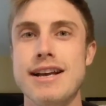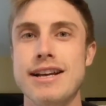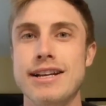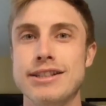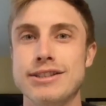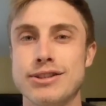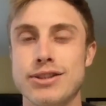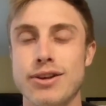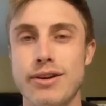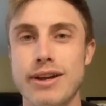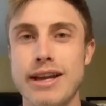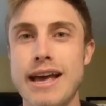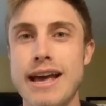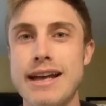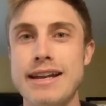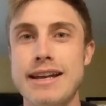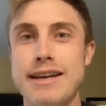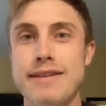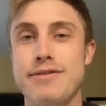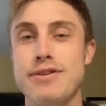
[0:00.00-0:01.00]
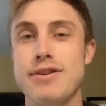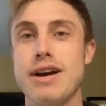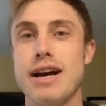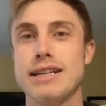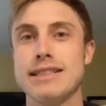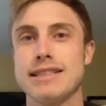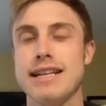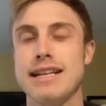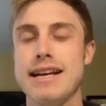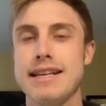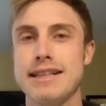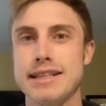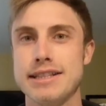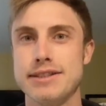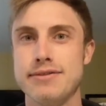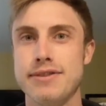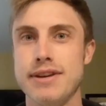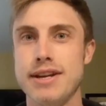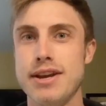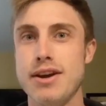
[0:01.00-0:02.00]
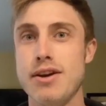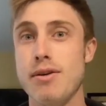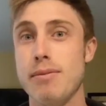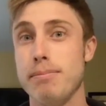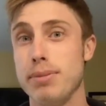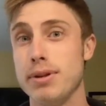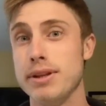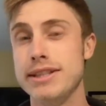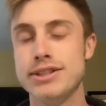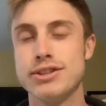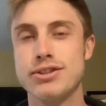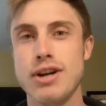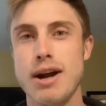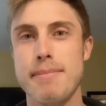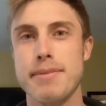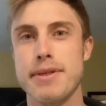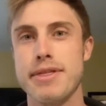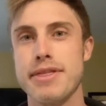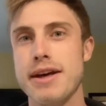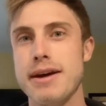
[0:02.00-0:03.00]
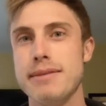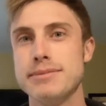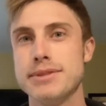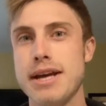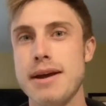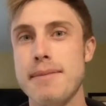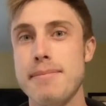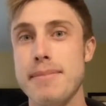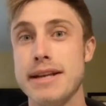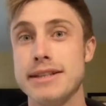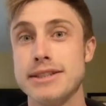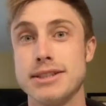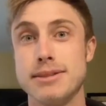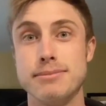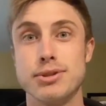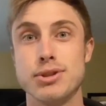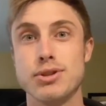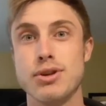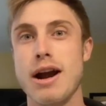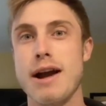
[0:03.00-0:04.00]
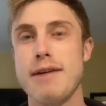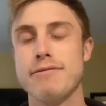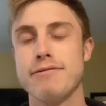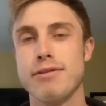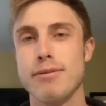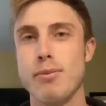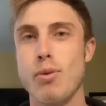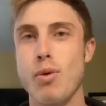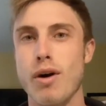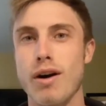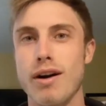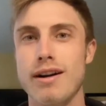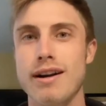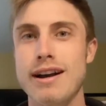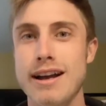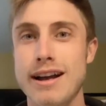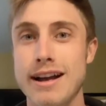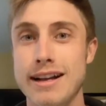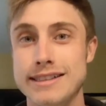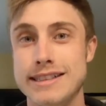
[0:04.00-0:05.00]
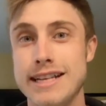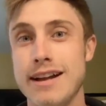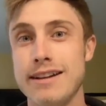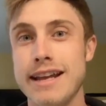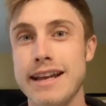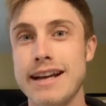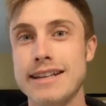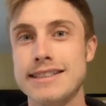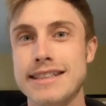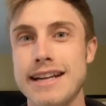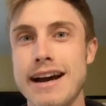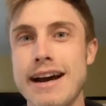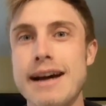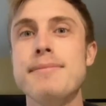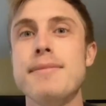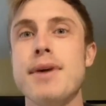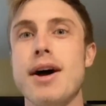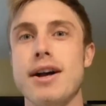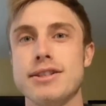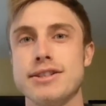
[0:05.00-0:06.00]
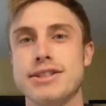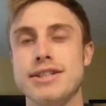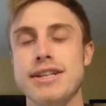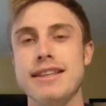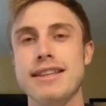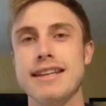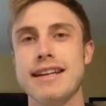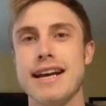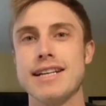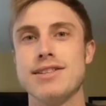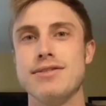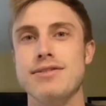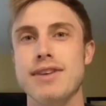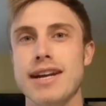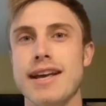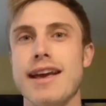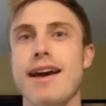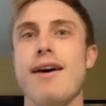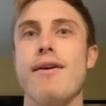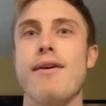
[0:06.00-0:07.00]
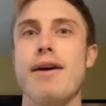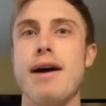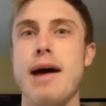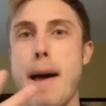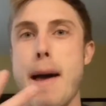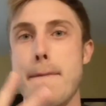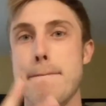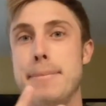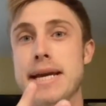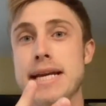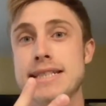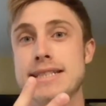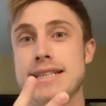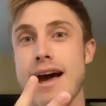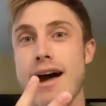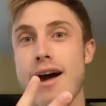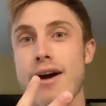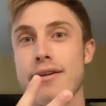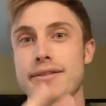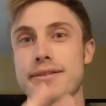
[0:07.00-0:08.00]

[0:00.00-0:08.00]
So again, if you guys like this video, please drop a thumbs up and subscribe for more. Until next time, I'll see you in the next video. Peace out.